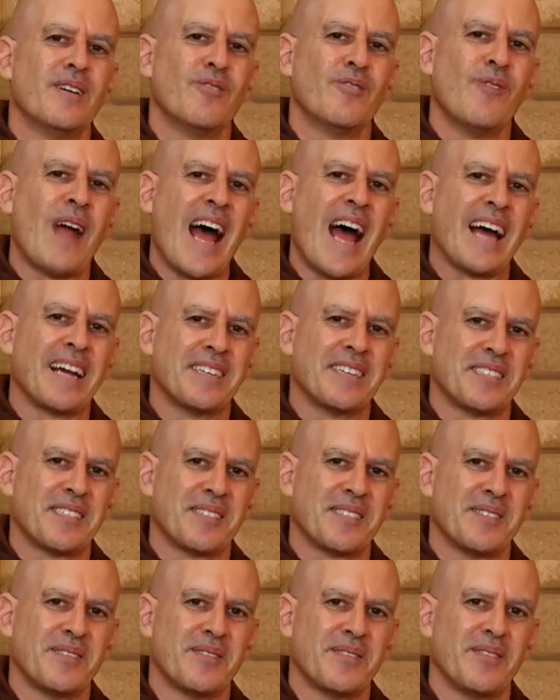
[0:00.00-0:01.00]

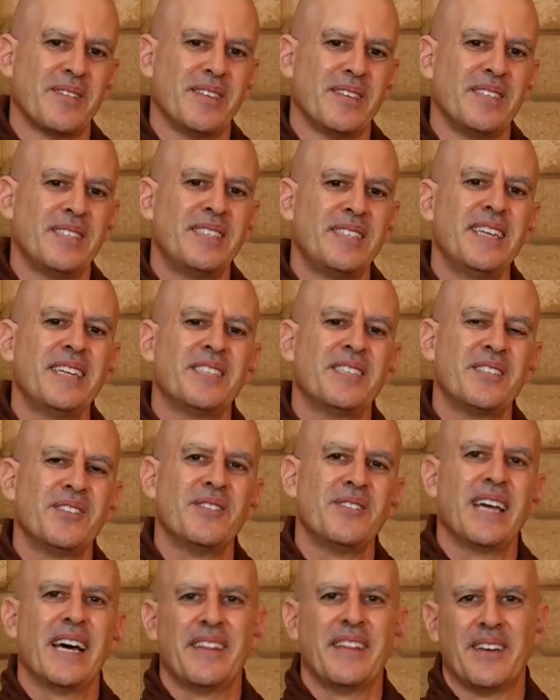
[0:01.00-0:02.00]
rags, stitched
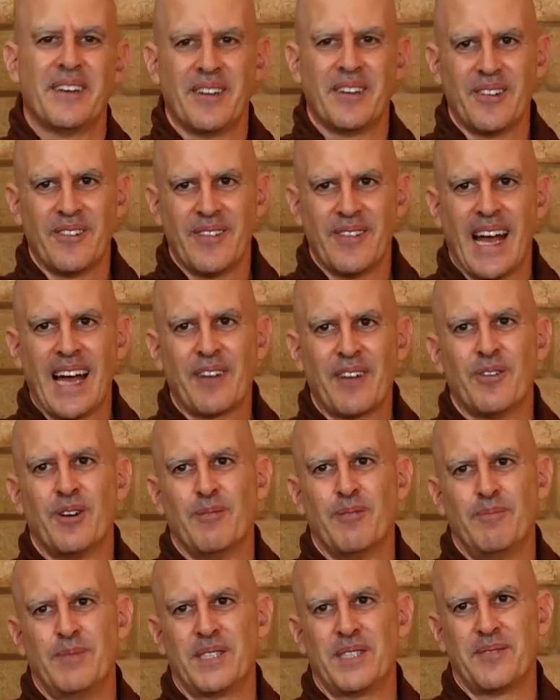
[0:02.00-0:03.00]
together, rag
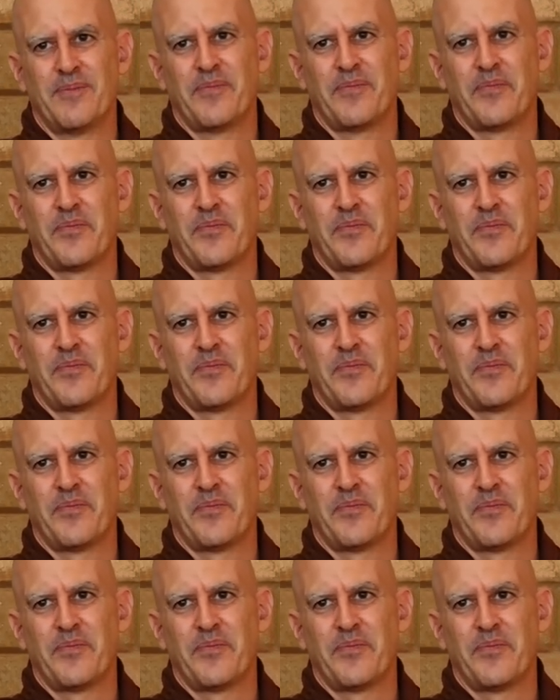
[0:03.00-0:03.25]
robes.